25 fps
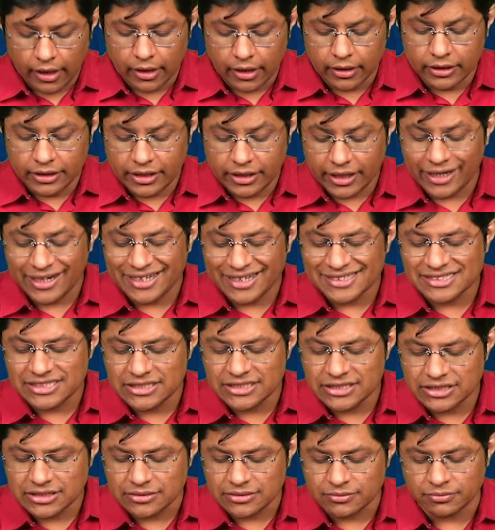drainage
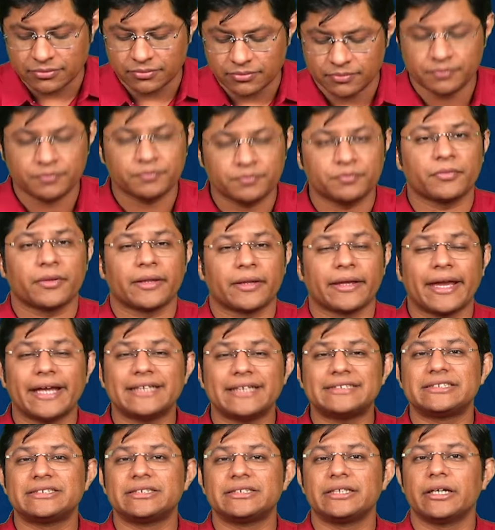system
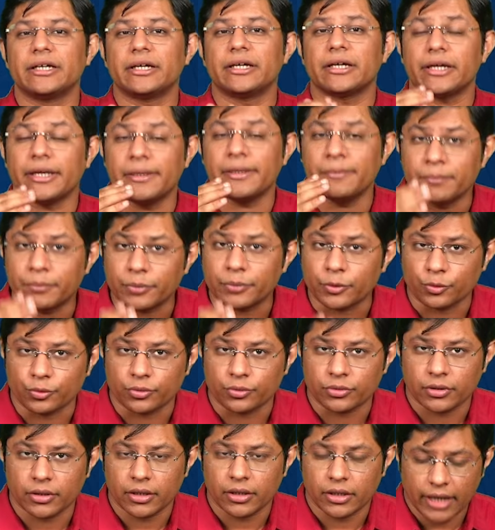gets improved,
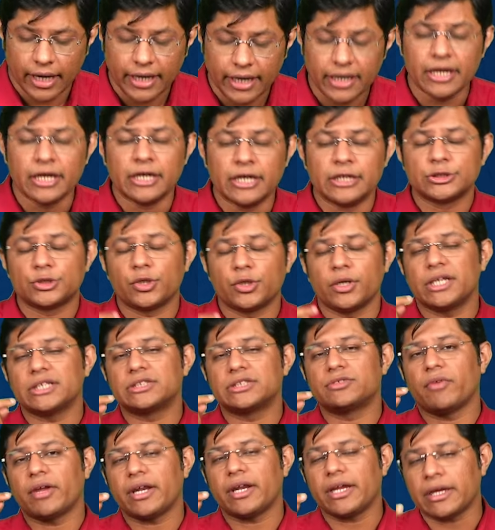right? So, it is
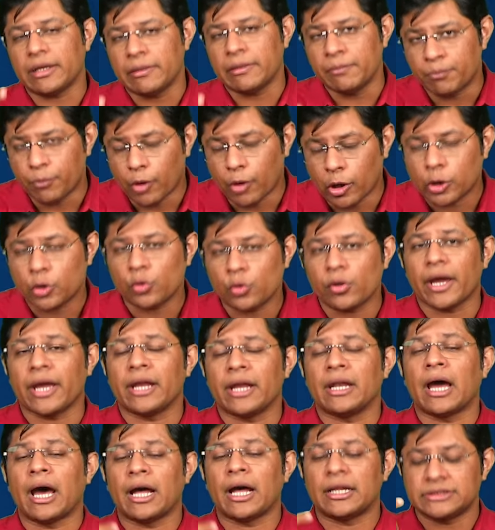very important to
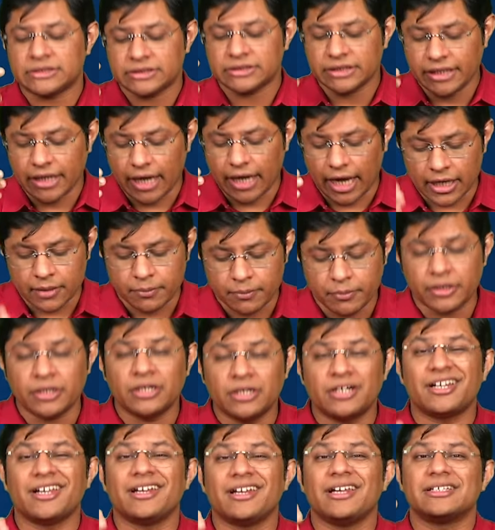enhance the urban
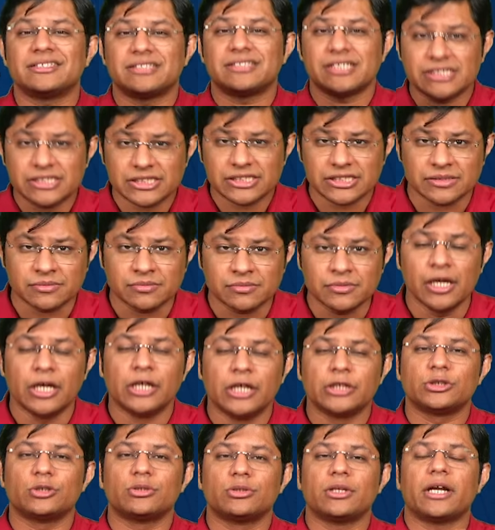drainage system
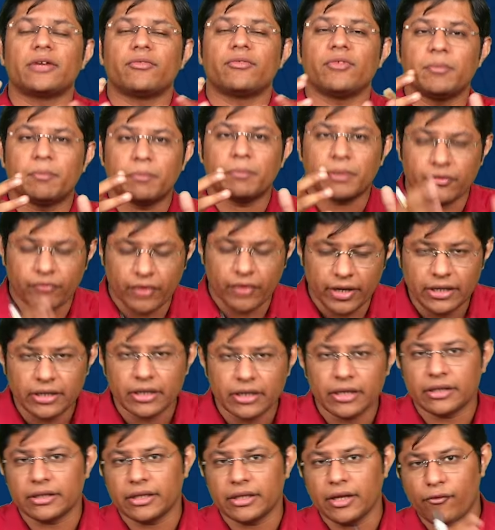so that we prevent
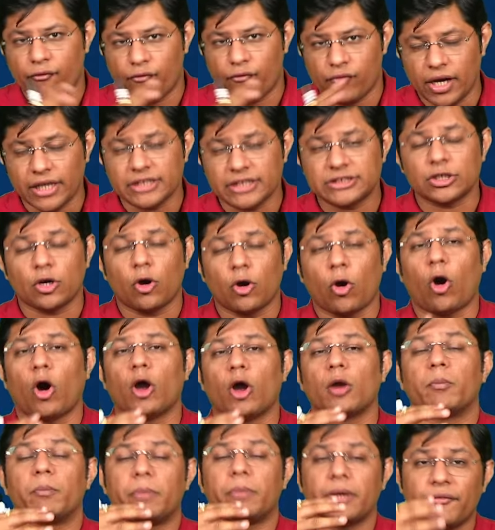the floods
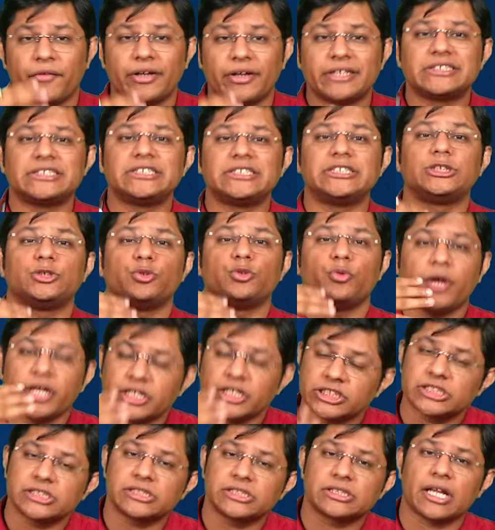or prevent
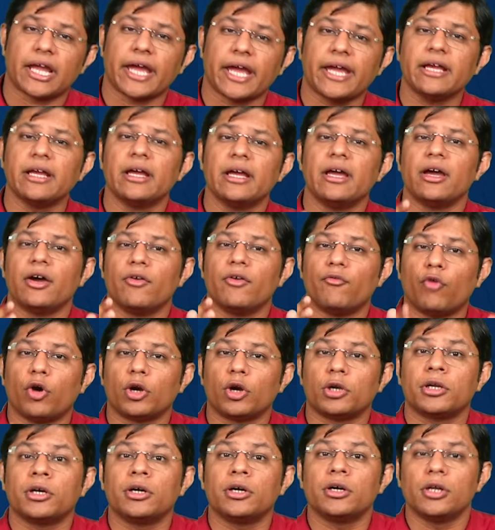situations like
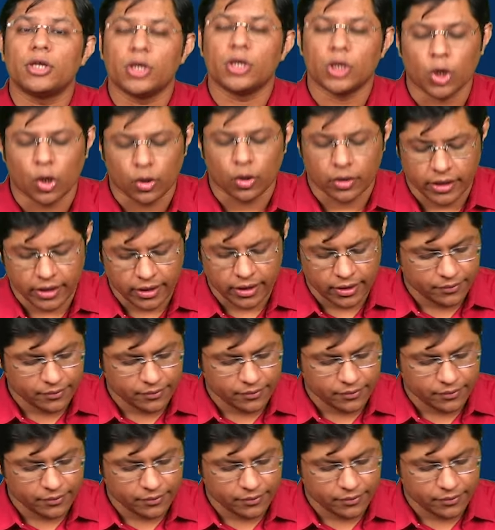water logging.